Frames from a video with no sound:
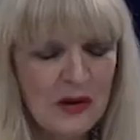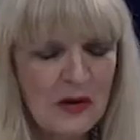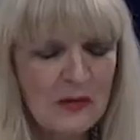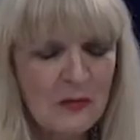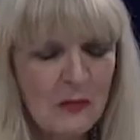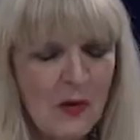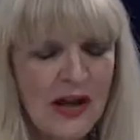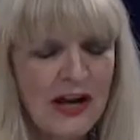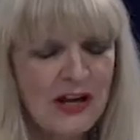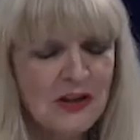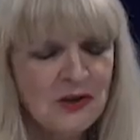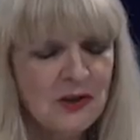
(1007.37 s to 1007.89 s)

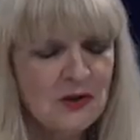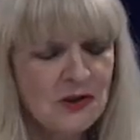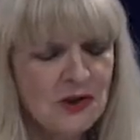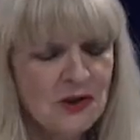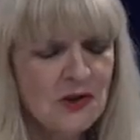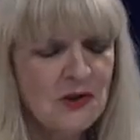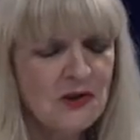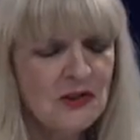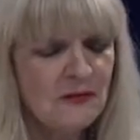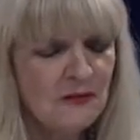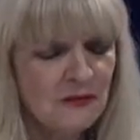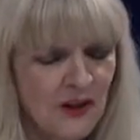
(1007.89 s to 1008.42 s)
why did you
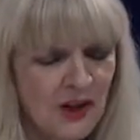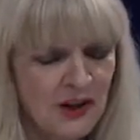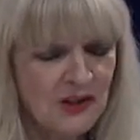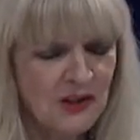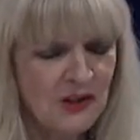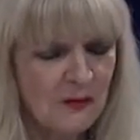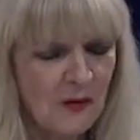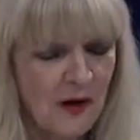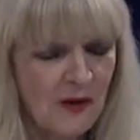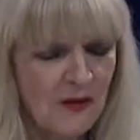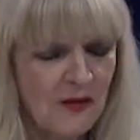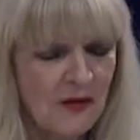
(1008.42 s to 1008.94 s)
choose
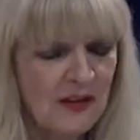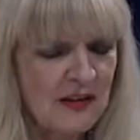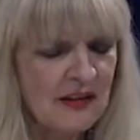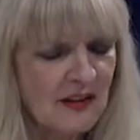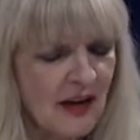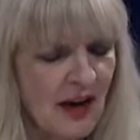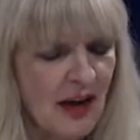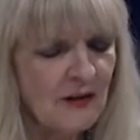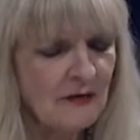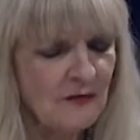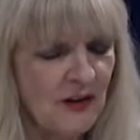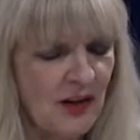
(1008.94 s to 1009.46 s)
fiction rather than
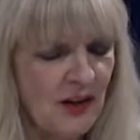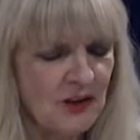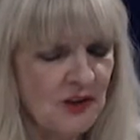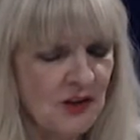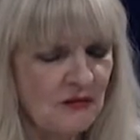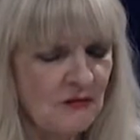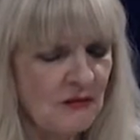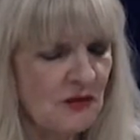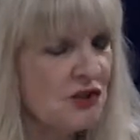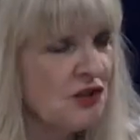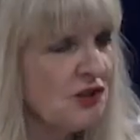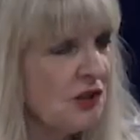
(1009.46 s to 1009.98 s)

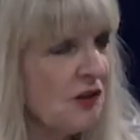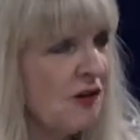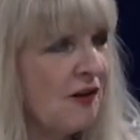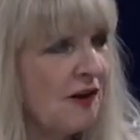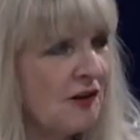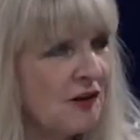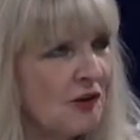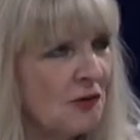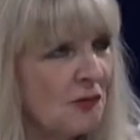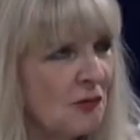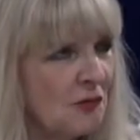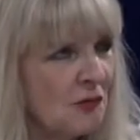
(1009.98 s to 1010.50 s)
nonfiction for
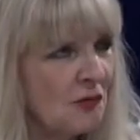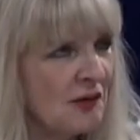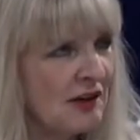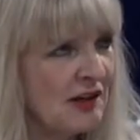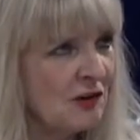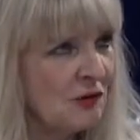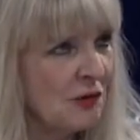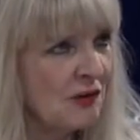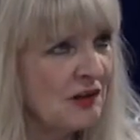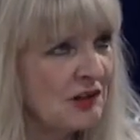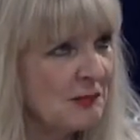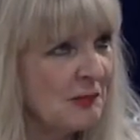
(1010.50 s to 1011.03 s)
sharing your Marine
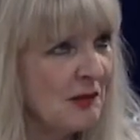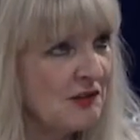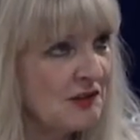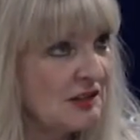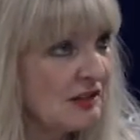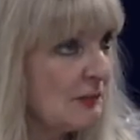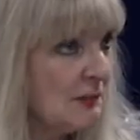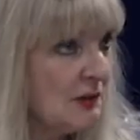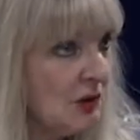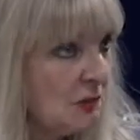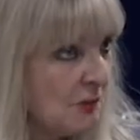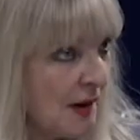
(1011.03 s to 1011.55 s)
Corps experiences?
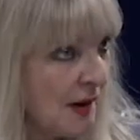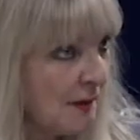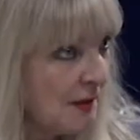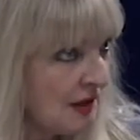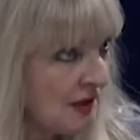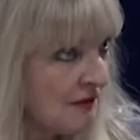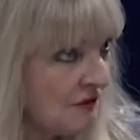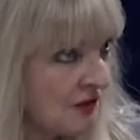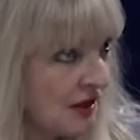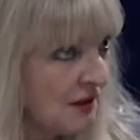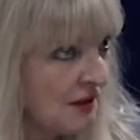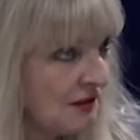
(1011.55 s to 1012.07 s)
I mean, you probably
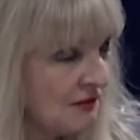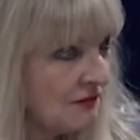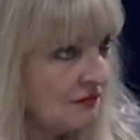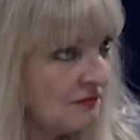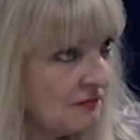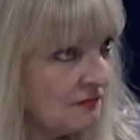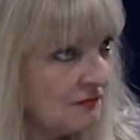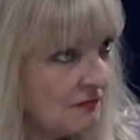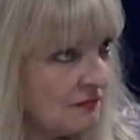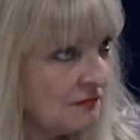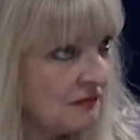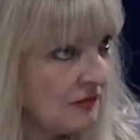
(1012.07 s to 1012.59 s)
could have done
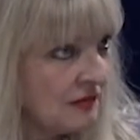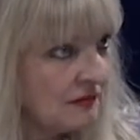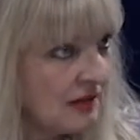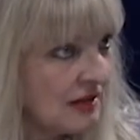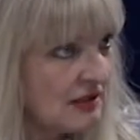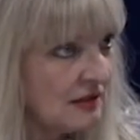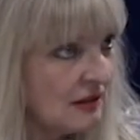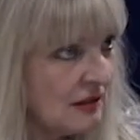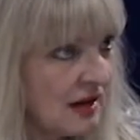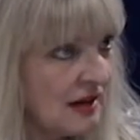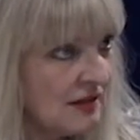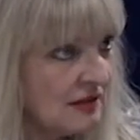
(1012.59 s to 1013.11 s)

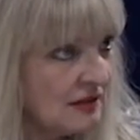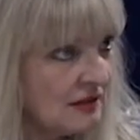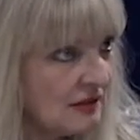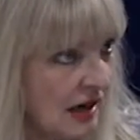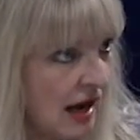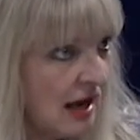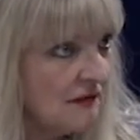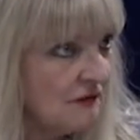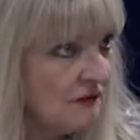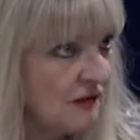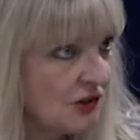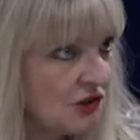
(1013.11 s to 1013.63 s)
it as
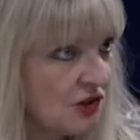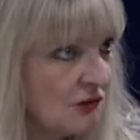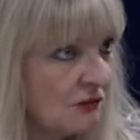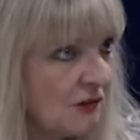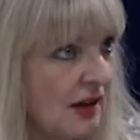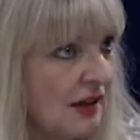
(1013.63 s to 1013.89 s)
nonfiction, right?